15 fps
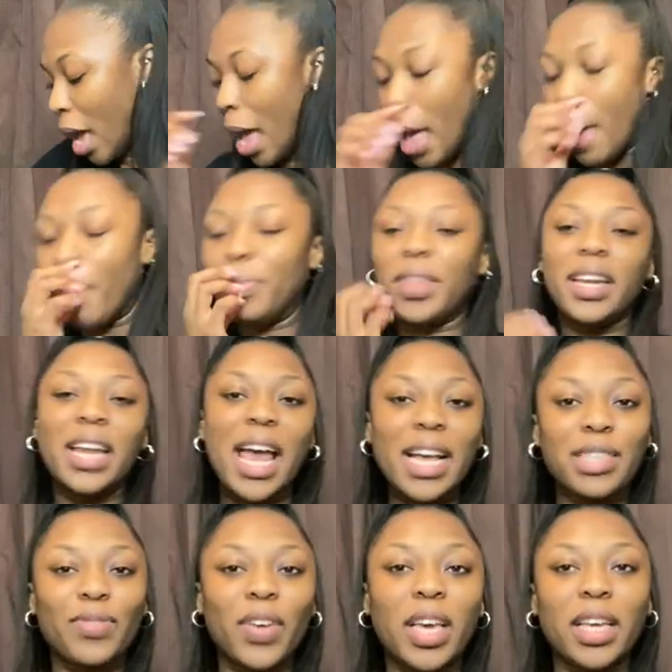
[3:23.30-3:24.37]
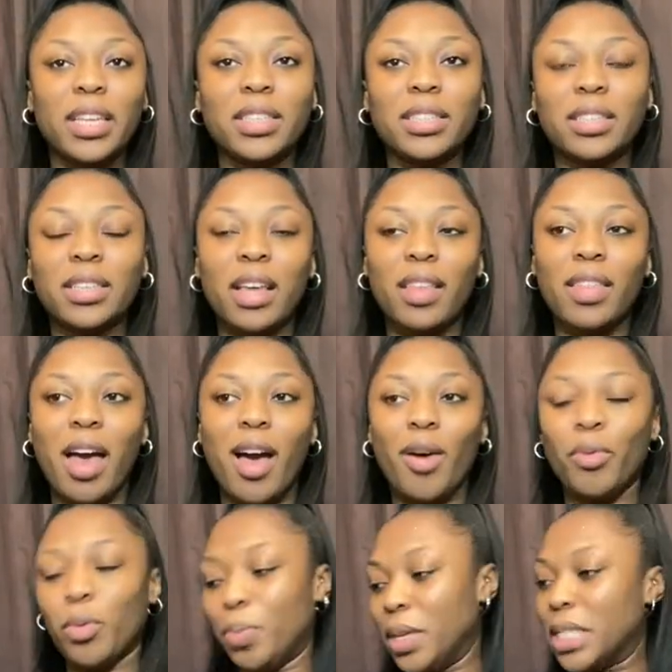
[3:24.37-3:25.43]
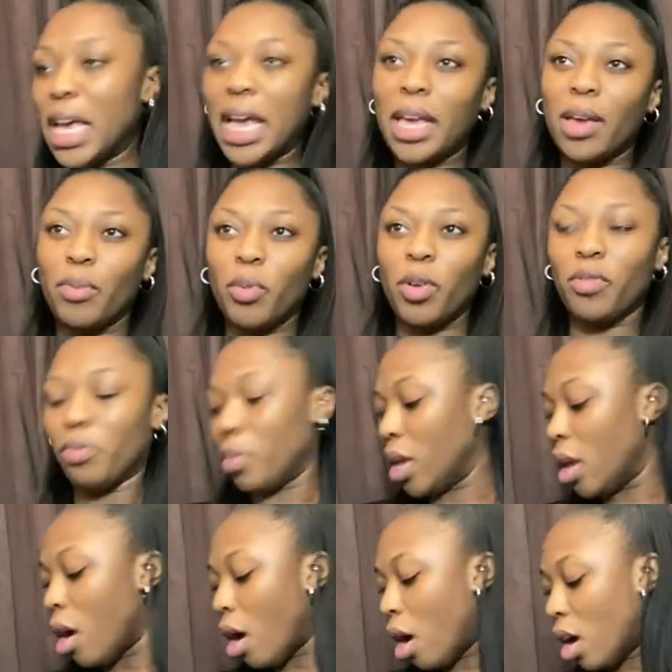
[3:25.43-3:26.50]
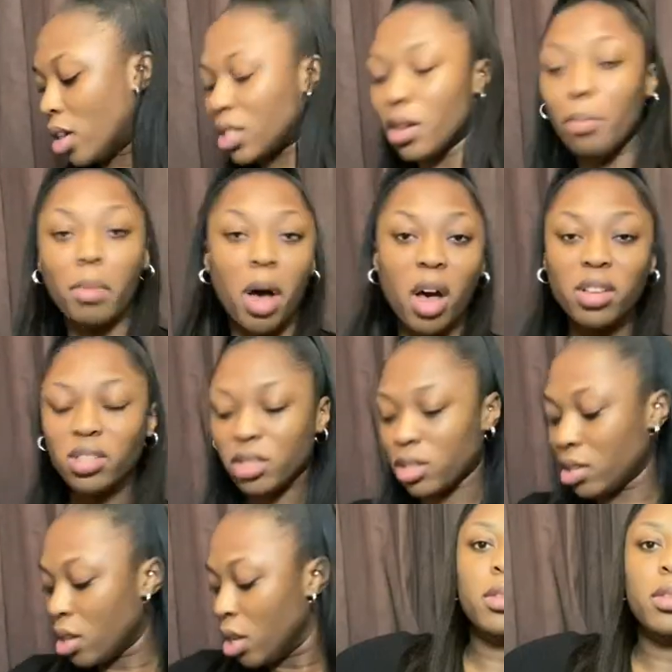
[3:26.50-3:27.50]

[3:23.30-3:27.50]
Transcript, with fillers: Um, the next things that I will be taking with me are some masks.